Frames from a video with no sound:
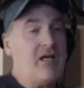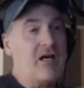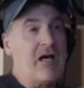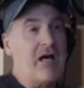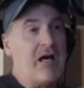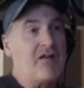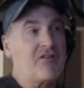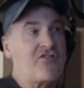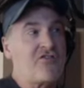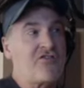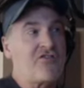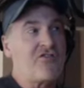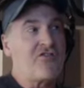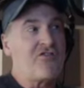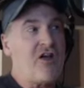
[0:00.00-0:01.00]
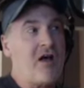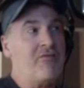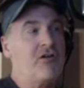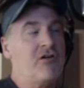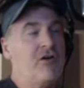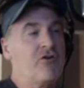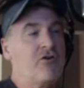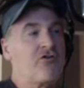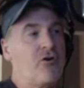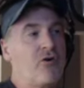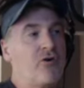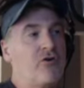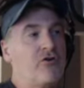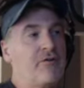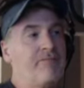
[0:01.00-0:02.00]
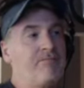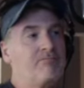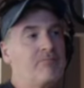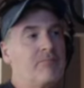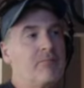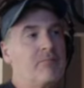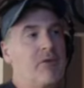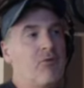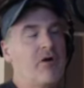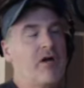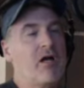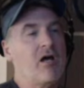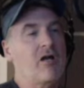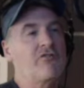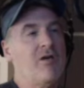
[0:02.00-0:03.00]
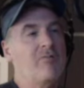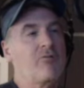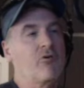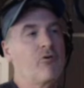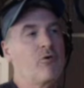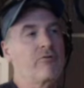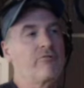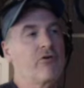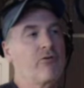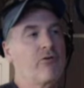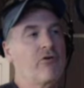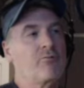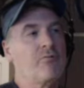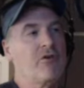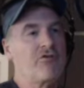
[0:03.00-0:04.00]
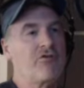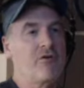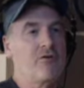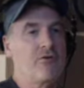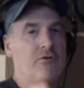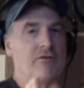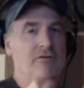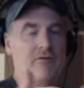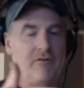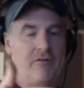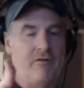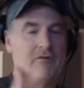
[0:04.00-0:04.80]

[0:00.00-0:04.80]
at 7 years old when I got a tape recorder for Christmas, the old thing,